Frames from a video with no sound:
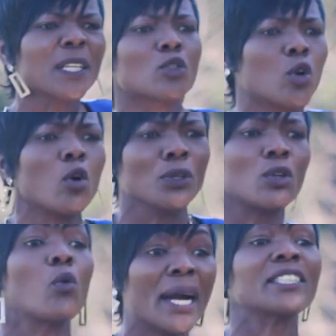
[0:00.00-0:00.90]
being
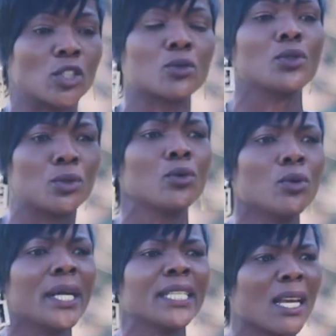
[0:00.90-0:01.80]
told what to
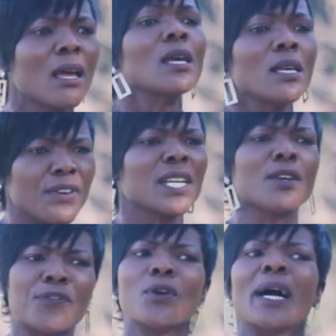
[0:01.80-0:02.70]
do. And
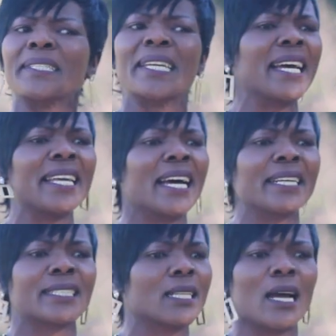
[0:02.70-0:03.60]
even if you are
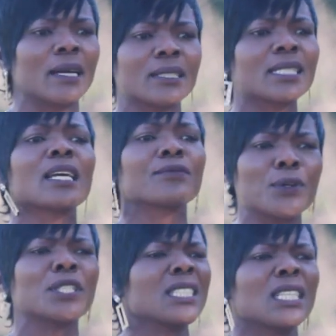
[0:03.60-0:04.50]
tired, it's
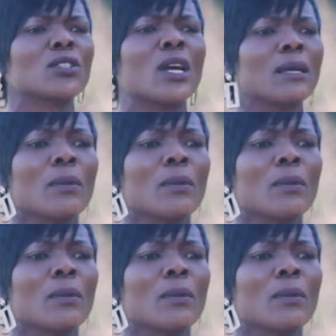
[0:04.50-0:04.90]
unfortunate.